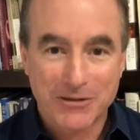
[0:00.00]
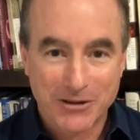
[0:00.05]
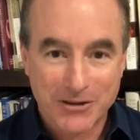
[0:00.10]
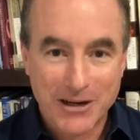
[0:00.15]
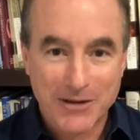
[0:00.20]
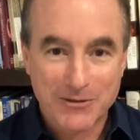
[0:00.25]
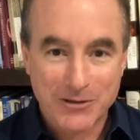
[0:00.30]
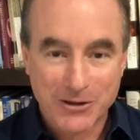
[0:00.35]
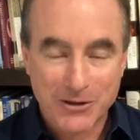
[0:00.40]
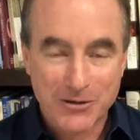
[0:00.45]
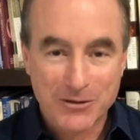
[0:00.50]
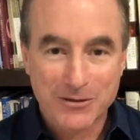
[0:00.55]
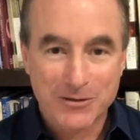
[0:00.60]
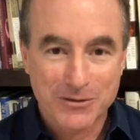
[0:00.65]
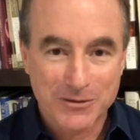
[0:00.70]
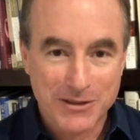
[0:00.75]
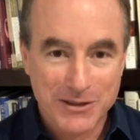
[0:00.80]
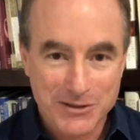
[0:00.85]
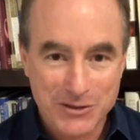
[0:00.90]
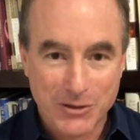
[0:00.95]
You don't have to go
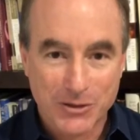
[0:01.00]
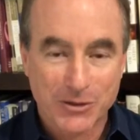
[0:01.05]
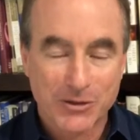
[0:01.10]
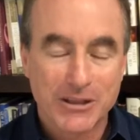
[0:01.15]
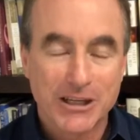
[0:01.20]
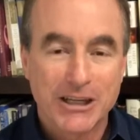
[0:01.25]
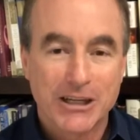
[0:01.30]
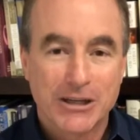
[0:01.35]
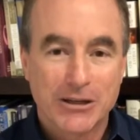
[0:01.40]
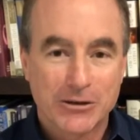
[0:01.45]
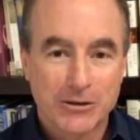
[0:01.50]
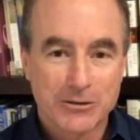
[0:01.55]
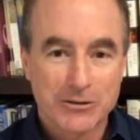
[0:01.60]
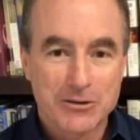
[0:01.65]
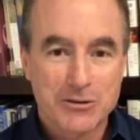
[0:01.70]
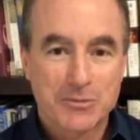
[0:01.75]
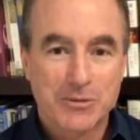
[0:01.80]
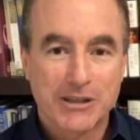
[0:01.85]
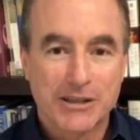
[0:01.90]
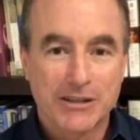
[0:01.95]
through this whole, whole
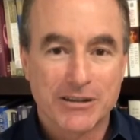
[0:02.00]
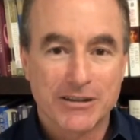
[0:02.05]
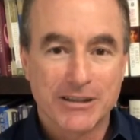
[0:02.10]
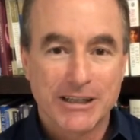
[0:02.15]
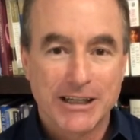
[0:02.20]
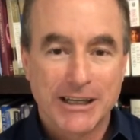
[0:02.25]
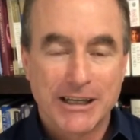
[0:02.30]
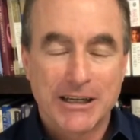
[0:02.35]
spiel.